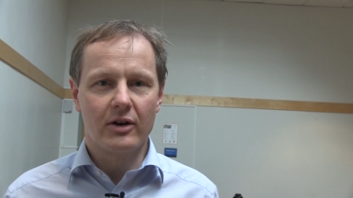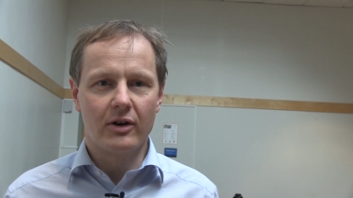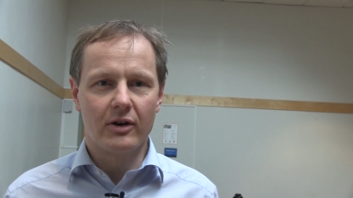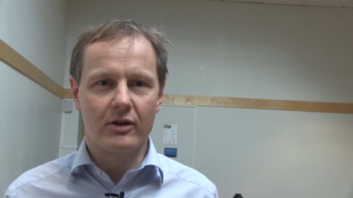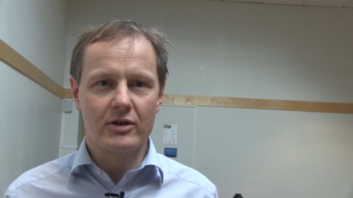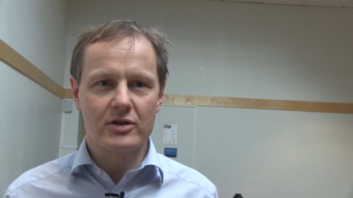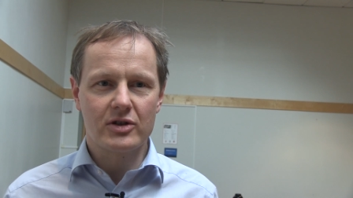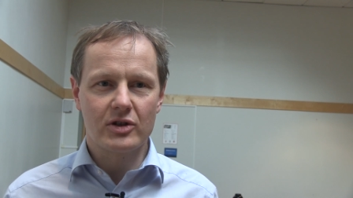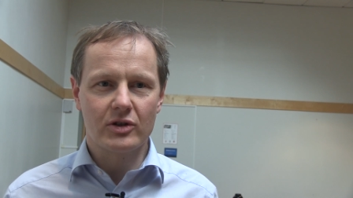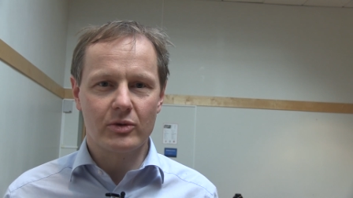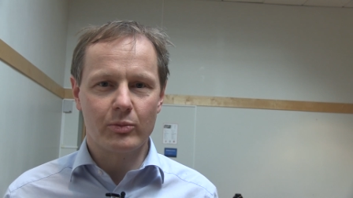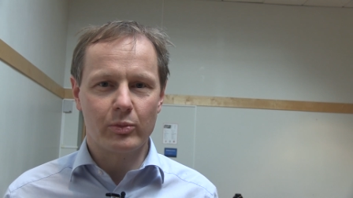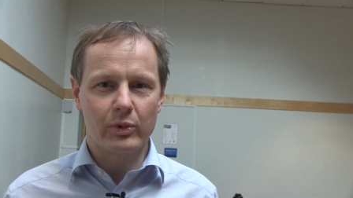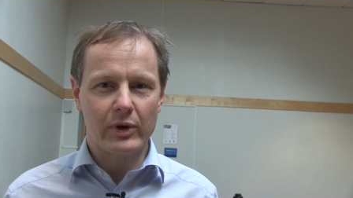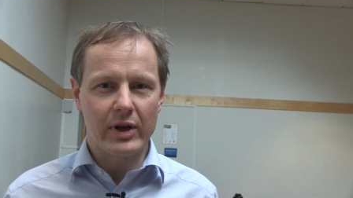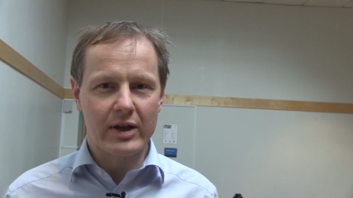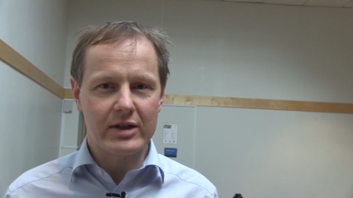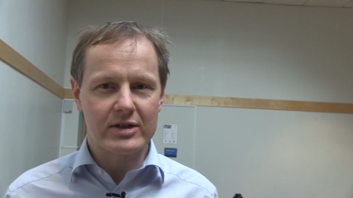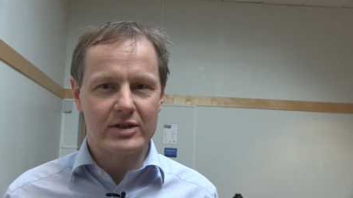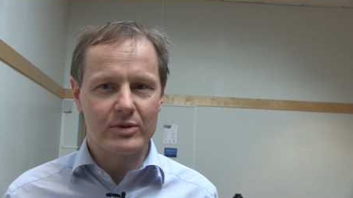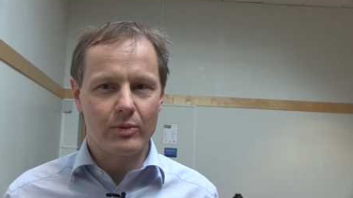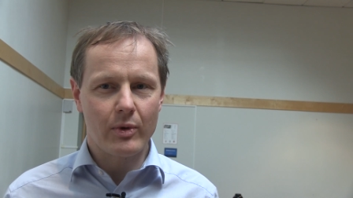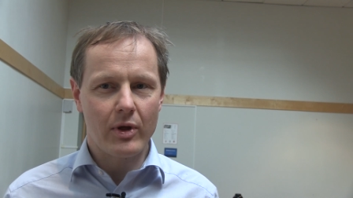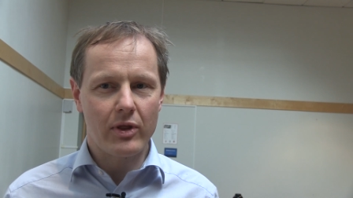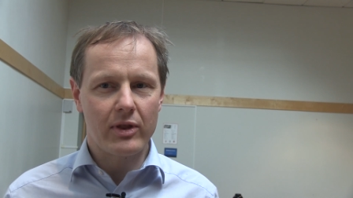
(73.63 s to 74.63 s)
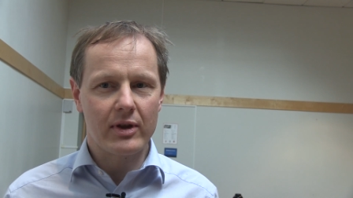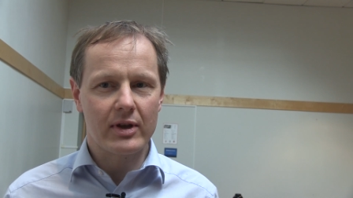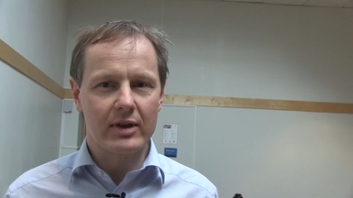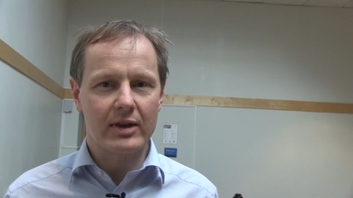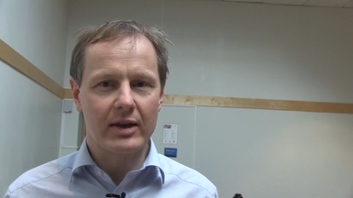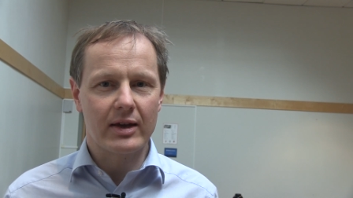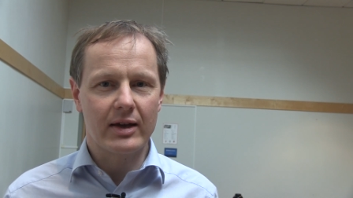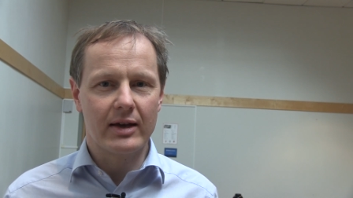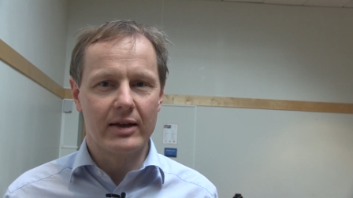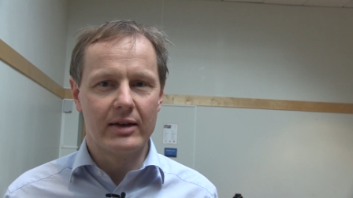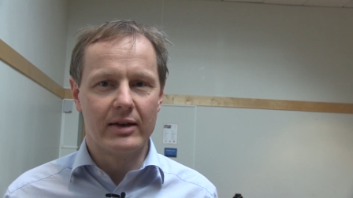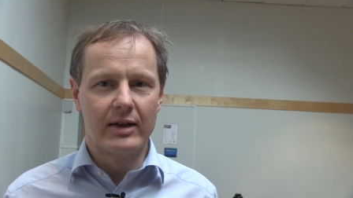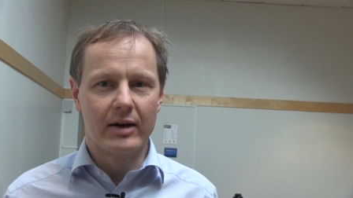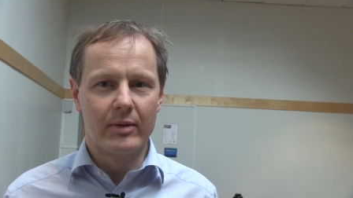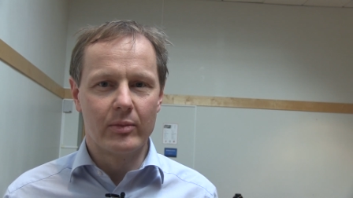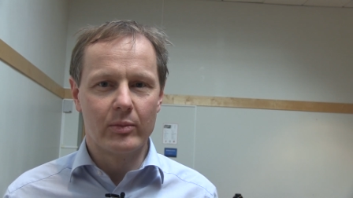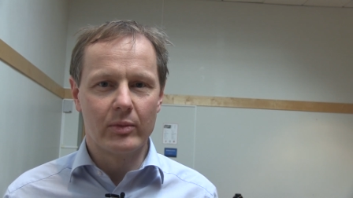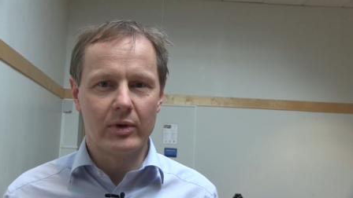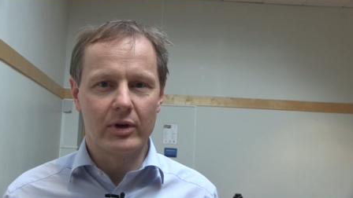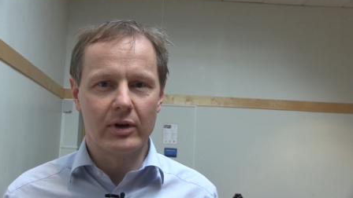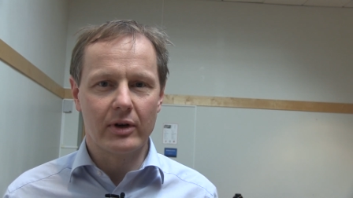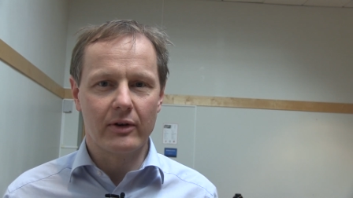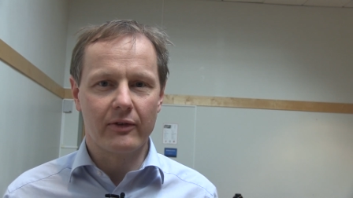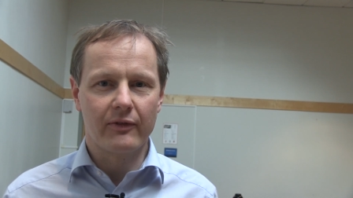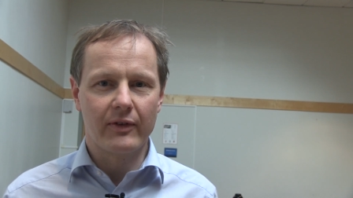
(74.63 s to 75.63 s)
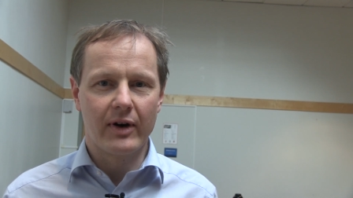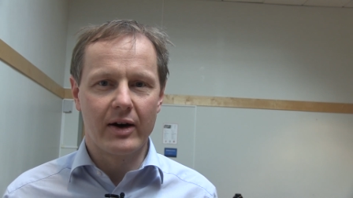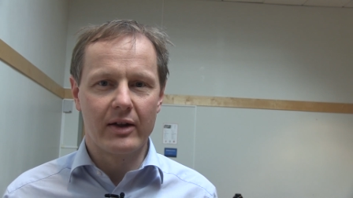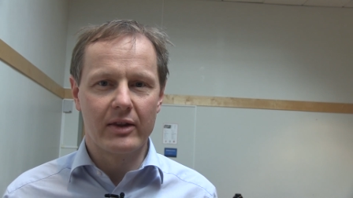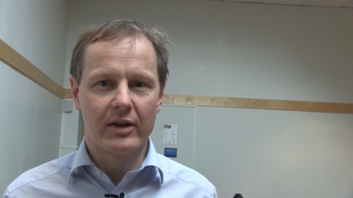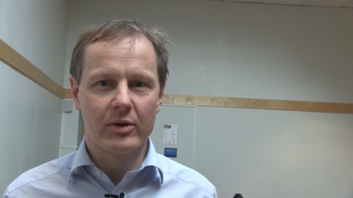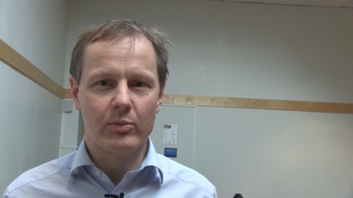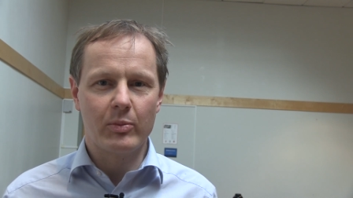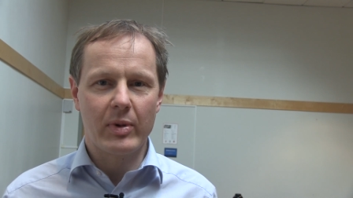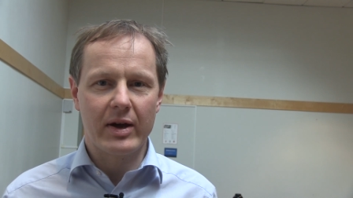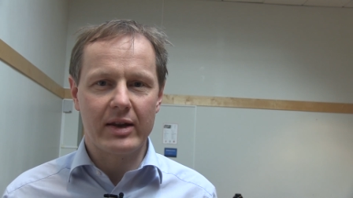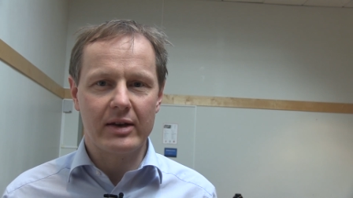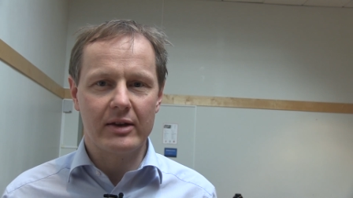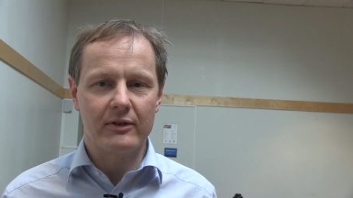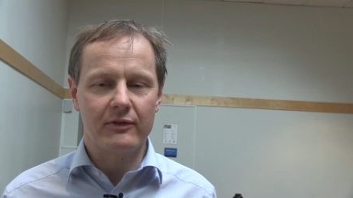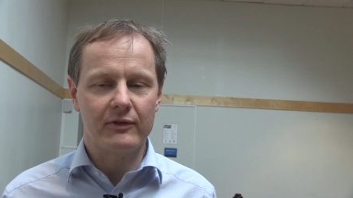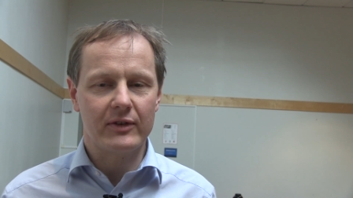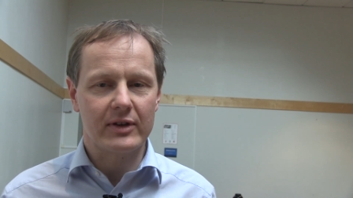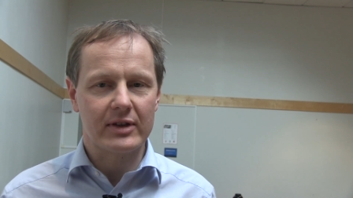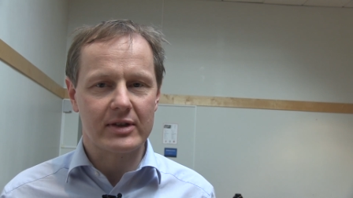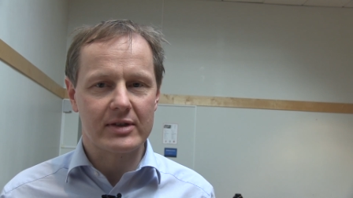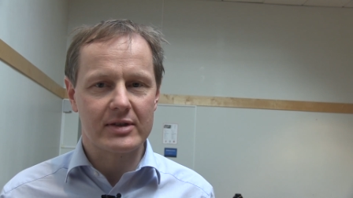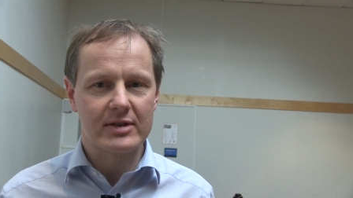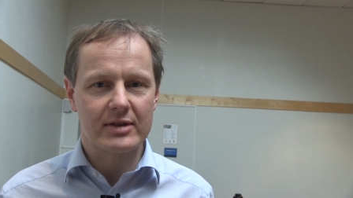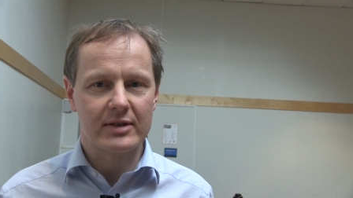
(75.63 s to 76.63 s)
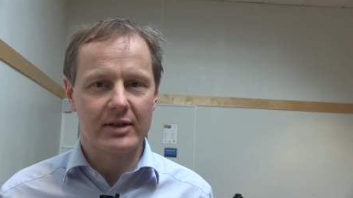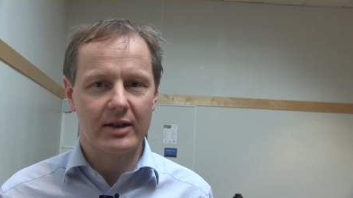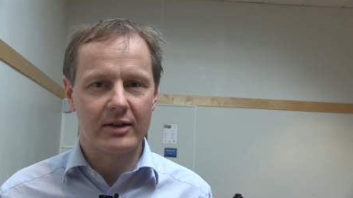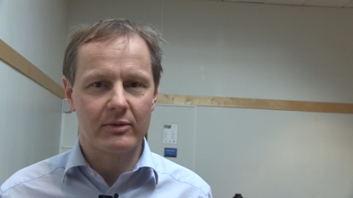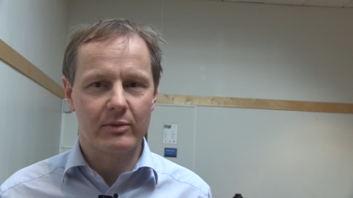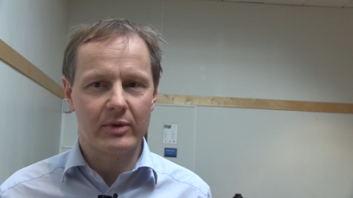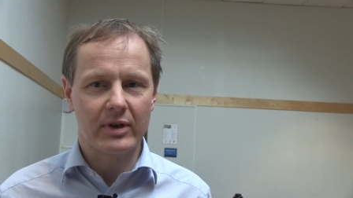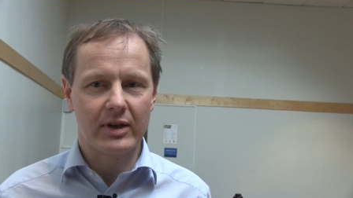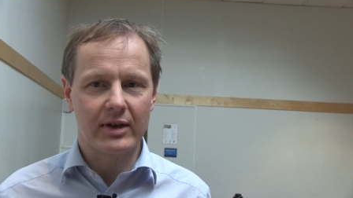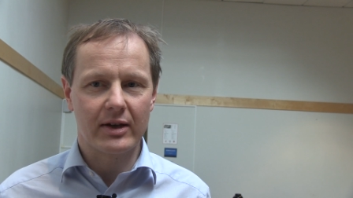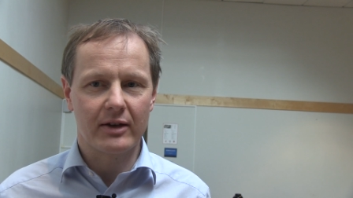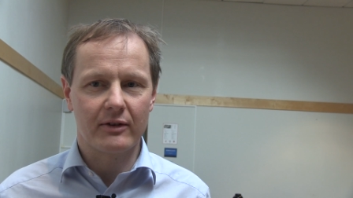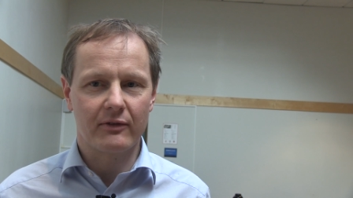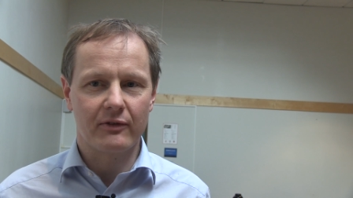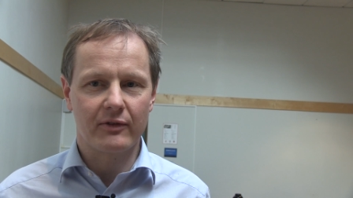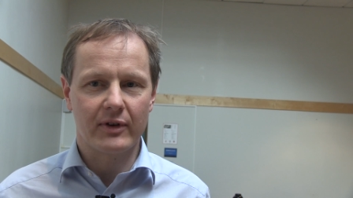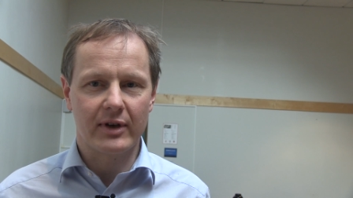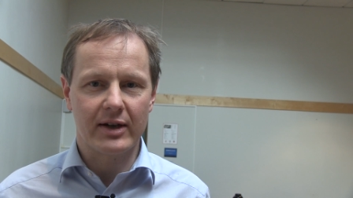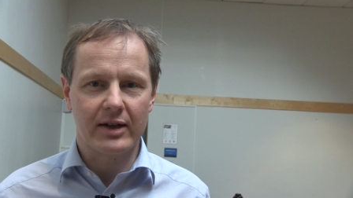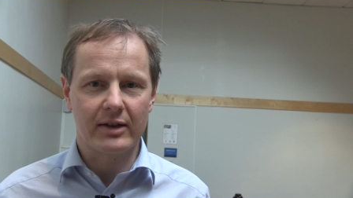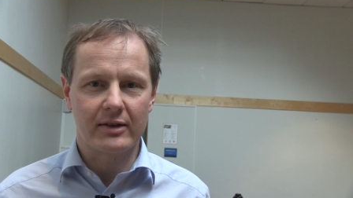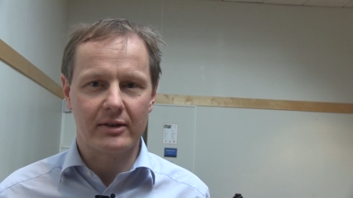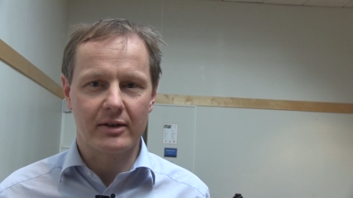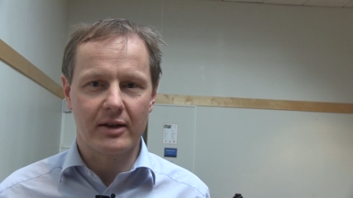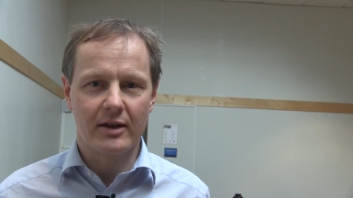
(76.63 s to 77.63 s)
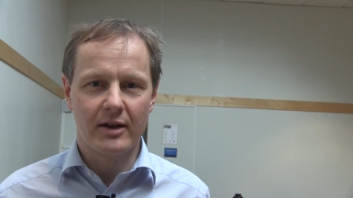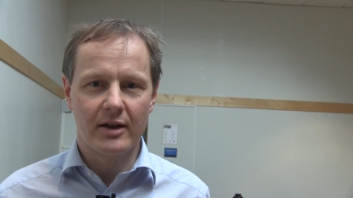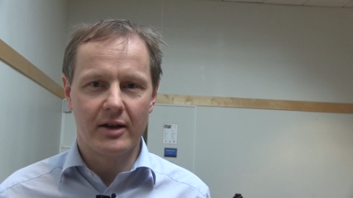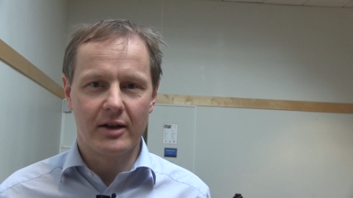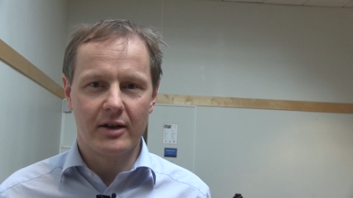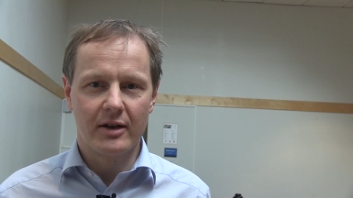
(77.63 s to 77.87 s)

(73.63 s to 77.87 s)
also brings with it a number of other benefits that we can find.